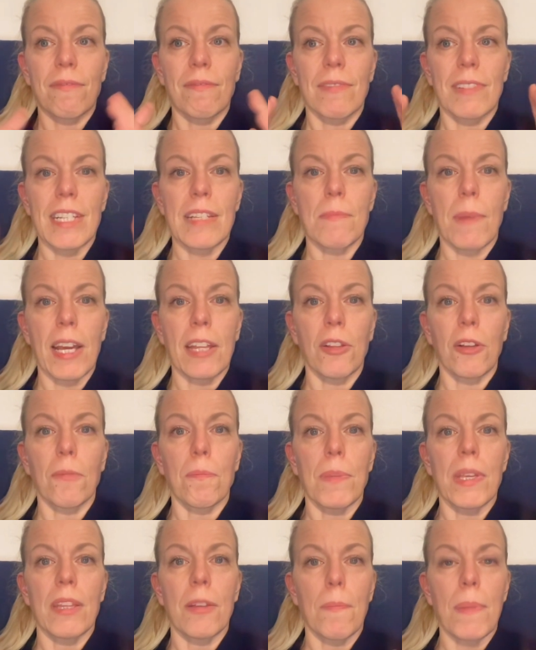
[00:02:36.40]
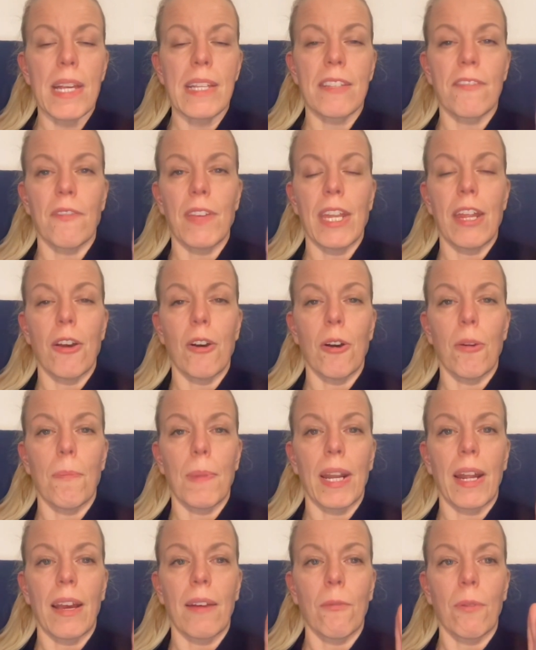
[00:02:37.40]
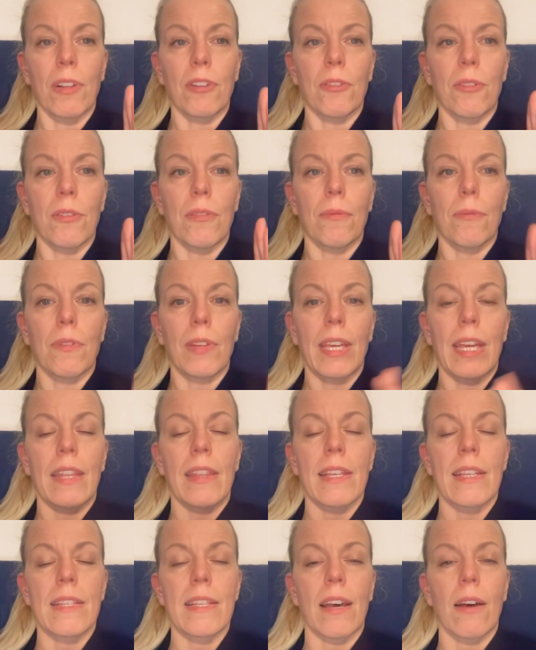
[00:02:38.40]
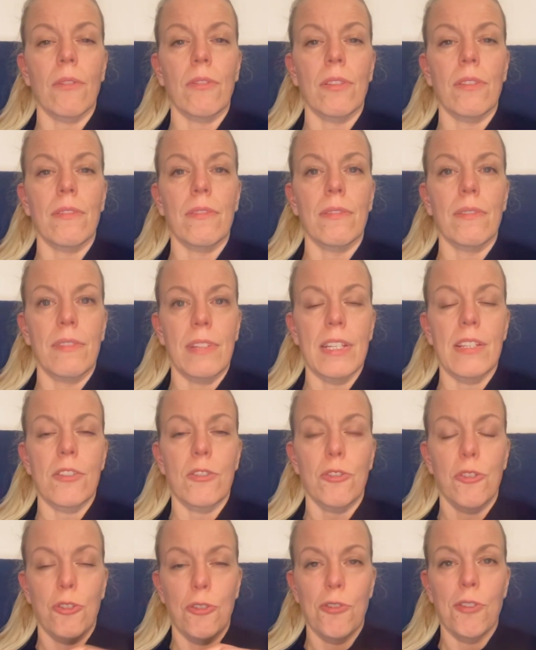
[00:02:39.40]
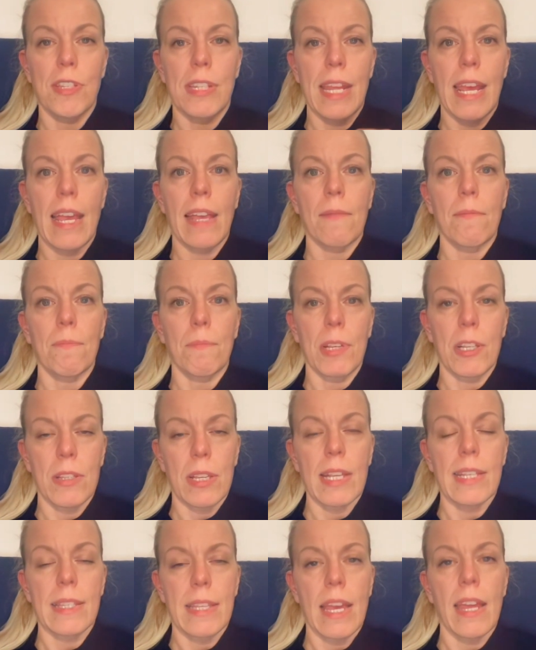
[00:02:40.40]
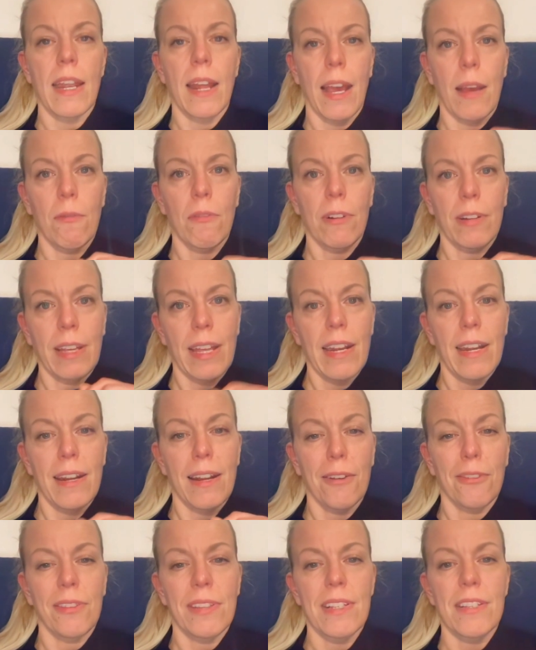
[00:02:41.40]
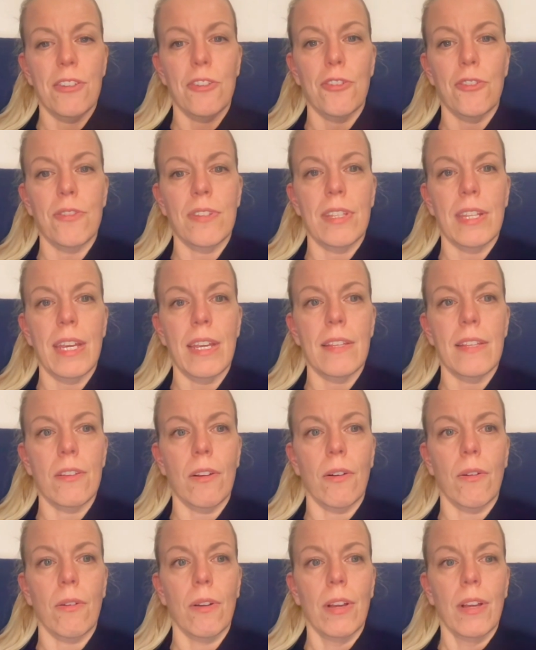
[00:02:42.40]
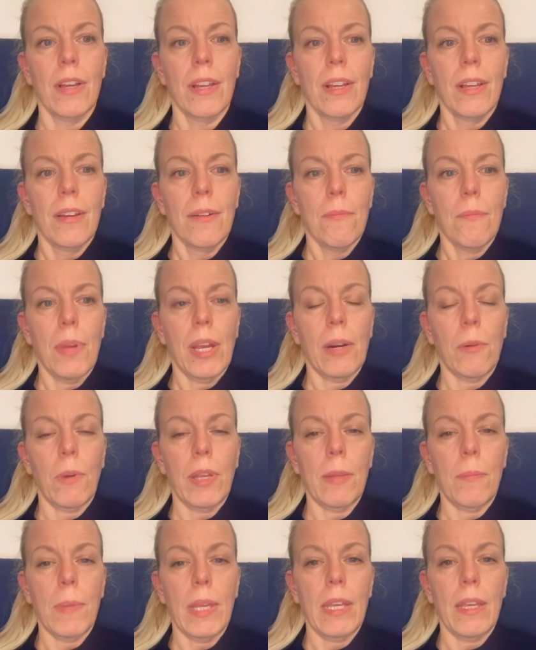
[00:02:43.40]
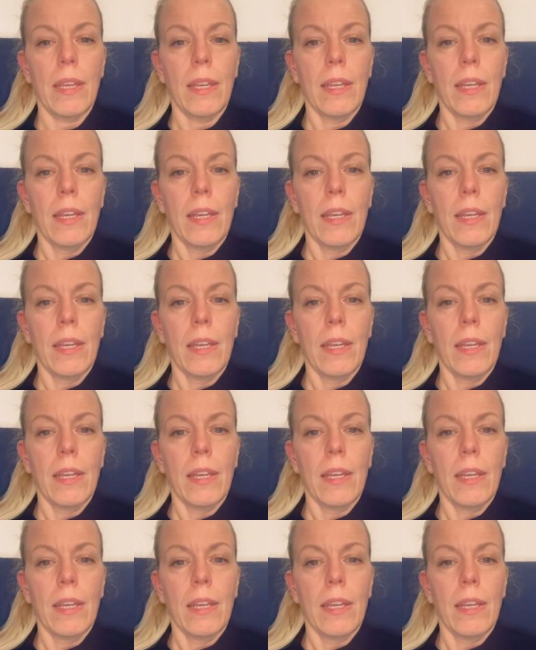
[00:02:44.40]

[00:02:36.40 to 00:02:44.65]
this might not be the best video, but I want to get this out this Tuesday because I said I will get it out this Tuesday. So bear with me.